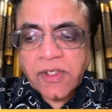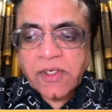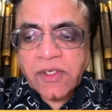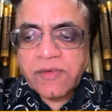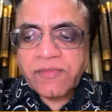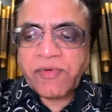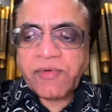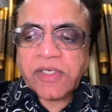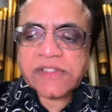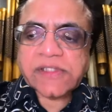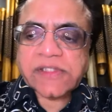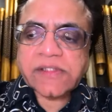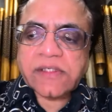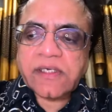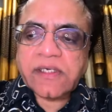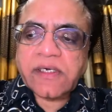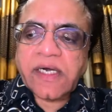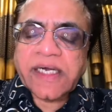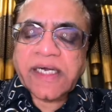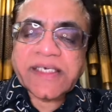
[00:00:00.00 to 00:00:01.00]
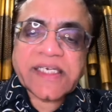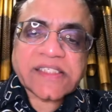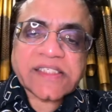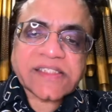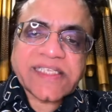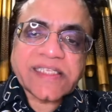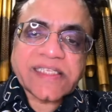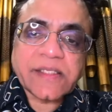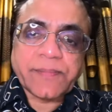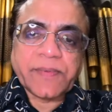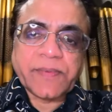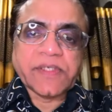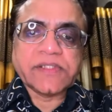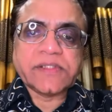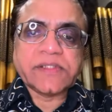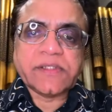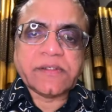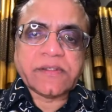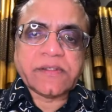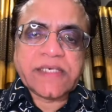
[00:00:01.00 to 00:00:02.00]
First, understand the
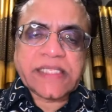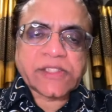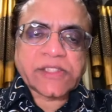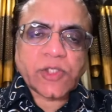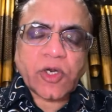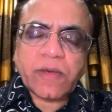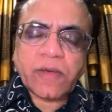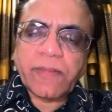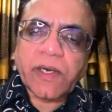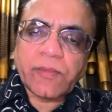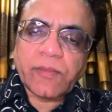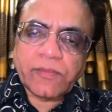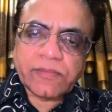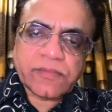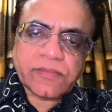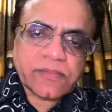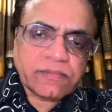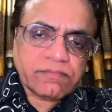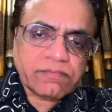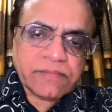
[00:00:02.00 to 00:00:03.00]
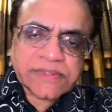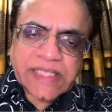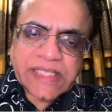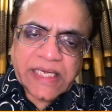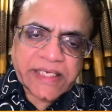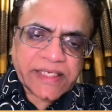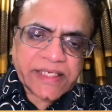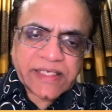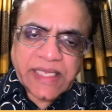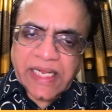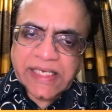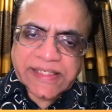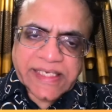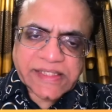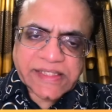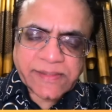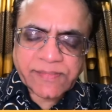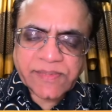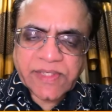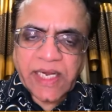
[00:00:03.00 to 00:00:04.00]
person. Let's talk about, I'll take
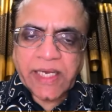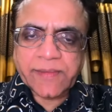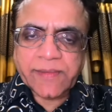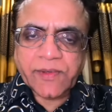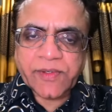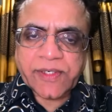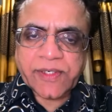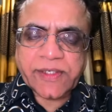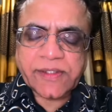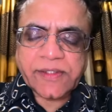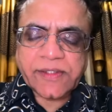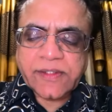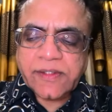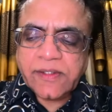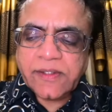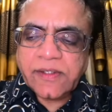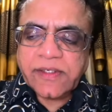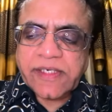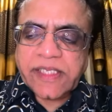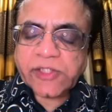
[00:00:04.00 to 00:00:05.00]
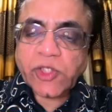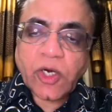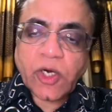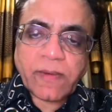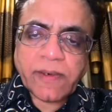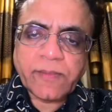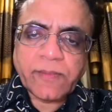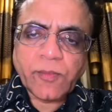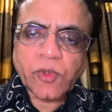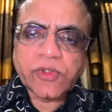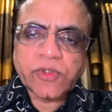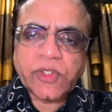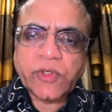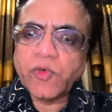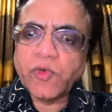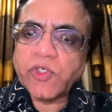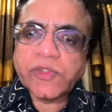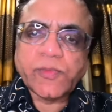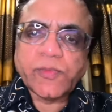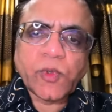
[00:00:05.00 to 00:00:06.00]
some time, okay? Let's talk about Modi.
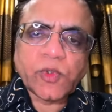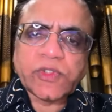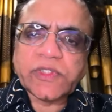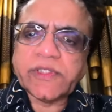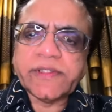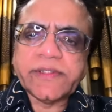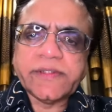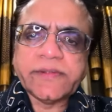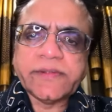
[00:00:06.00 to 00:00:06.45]
Who is Modi?